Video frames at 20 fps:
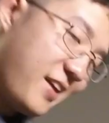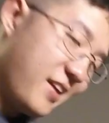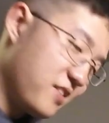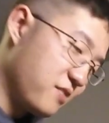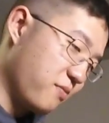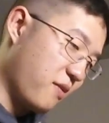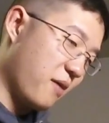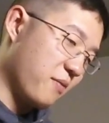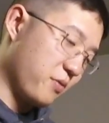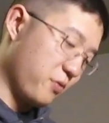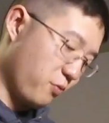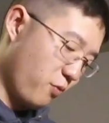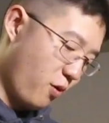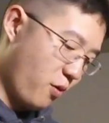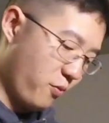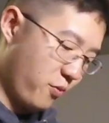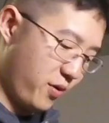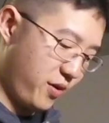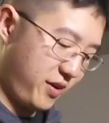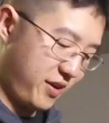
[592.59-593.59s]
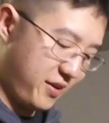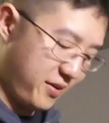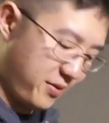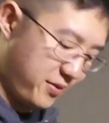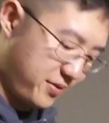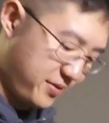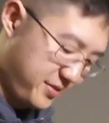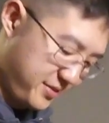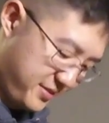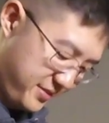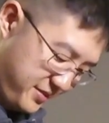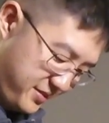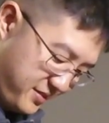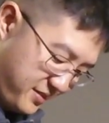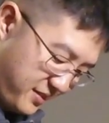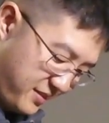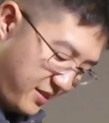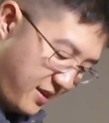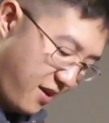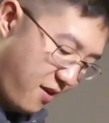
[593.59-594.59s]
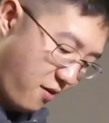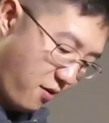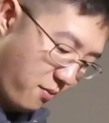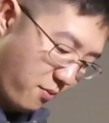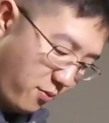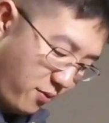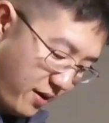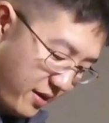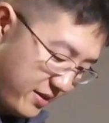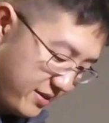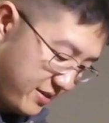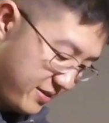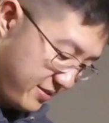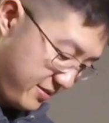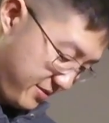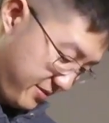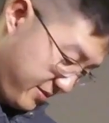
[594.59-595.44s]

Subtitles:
This probably won't work at all. This is a terrible idea.